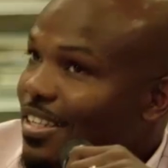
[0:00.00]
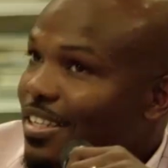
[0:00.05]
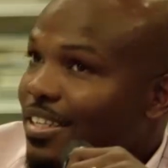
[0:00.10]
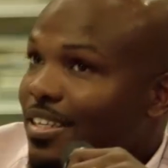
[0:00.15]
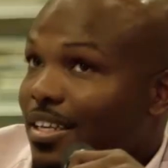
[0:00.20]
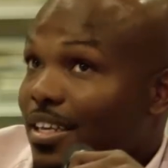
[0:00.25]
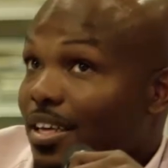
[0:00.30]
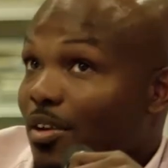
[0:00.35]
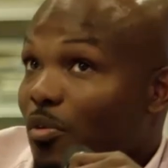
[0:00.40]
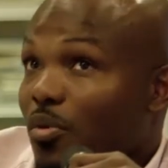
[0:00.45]

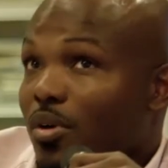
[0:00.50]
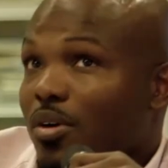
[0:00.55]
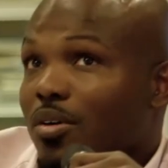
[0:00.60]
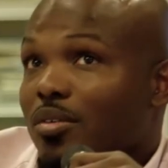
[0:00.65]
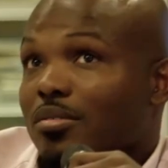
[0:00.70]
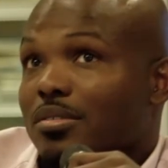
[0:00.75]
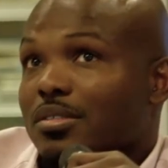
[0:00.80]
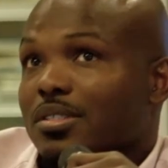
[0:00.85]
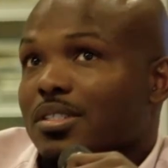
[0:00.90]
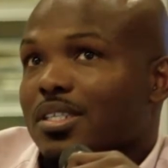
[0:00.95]
Yeah,
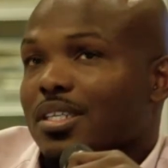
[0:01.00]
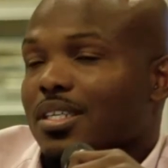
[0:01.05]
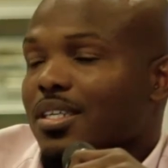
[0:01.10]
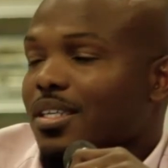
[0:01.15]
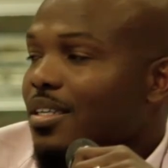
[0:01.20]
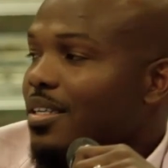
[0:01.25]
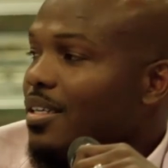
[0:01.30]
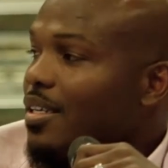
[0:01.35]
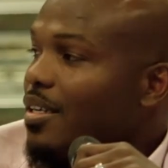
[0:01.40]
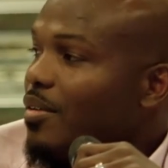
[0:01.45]
well,
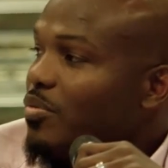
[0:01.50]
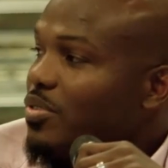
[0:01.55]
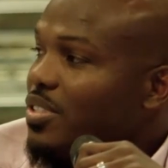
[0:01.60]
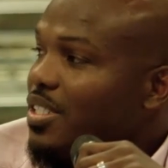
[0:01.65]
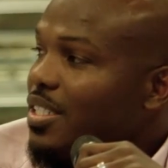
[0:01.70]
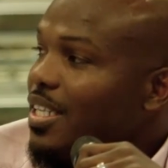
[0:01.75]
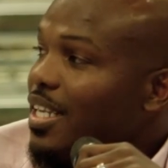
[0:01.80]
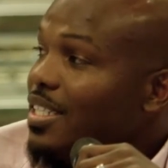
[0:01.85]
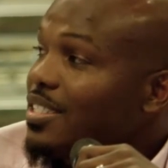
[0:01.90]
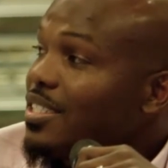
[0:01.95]
yeah.
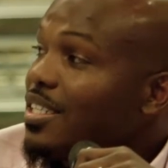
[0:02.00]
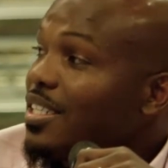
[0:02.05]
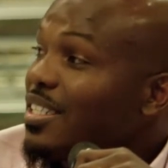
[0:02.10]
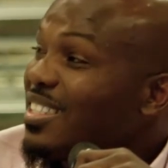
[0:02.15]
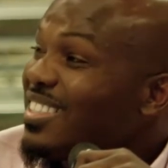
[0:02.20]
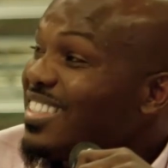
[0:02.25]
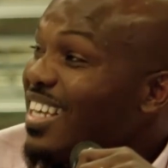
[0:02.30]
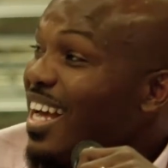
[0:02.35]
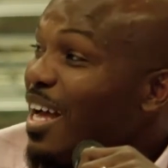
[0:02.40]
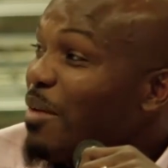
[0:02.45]
See, that's
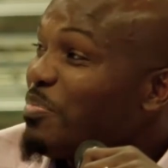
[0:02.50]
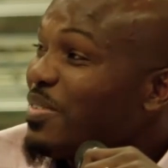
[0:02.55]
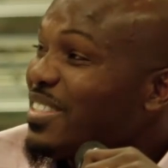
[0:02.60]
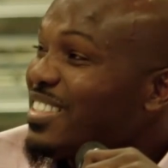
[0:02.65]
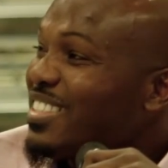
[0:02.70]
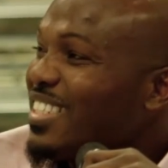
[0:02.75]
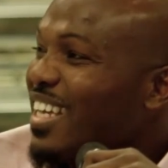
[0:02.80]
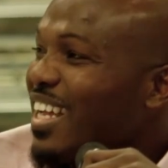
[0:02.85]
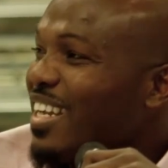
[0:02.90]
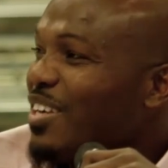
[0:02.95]
another topic.
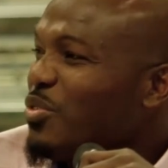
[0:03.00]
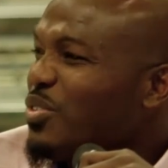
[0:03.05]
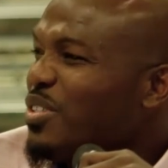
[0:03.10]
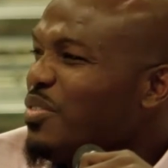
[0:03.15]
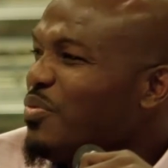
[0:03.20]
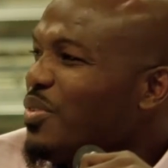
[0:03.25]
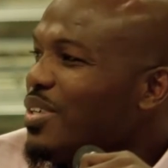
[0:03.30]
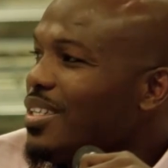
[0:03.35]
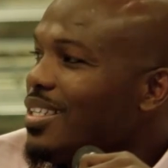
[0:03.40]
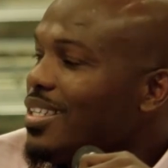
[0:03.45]
See, I don't
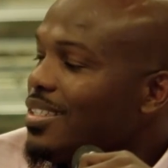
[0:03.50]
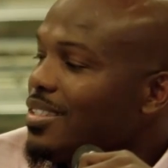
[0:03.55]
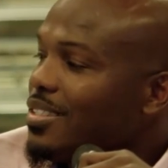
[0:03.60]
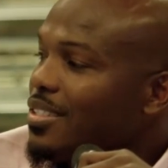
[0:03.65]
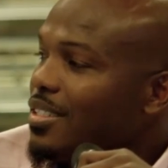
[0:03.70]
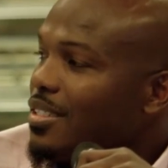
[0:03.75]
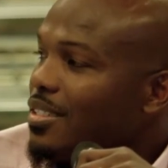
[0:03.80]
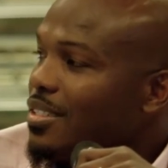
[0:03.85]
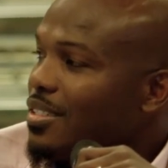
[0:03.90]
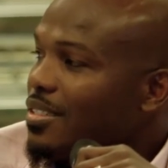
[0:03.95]
even really
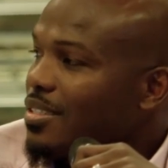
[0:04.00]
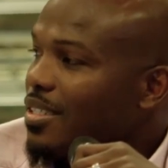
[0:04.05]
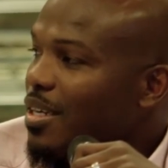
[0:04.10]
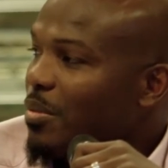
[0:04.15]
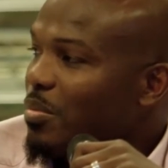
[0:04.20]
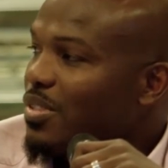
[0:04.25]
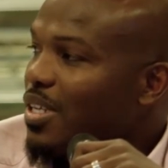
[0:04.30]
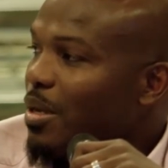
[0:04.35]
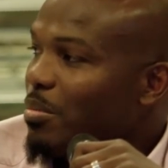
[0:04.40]
see there's a couple